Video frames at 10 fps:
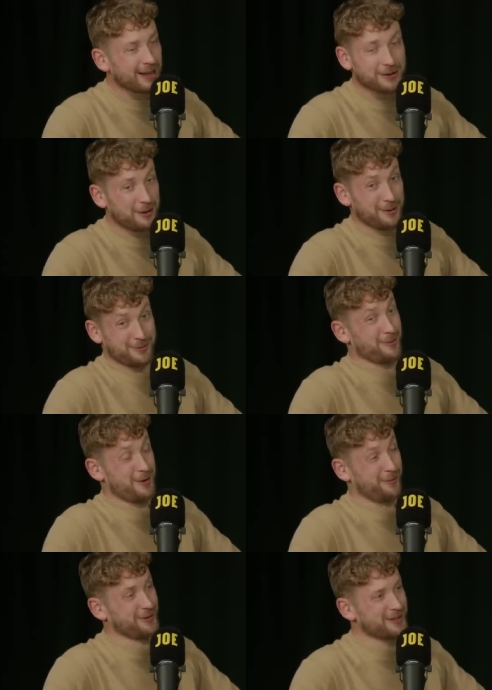And
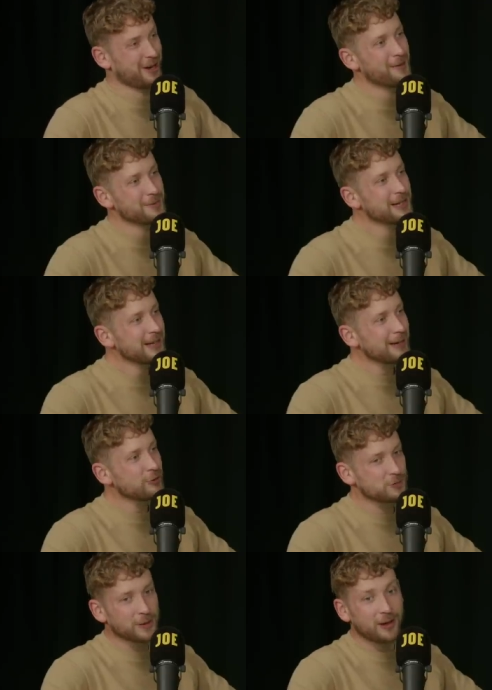quite often times it would
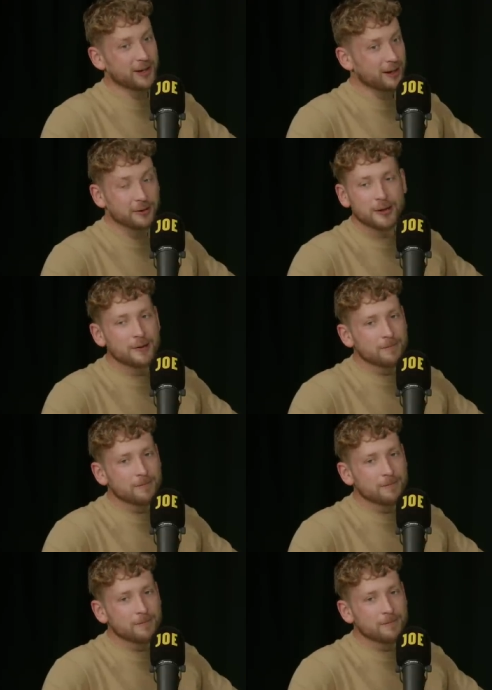just be like, you know,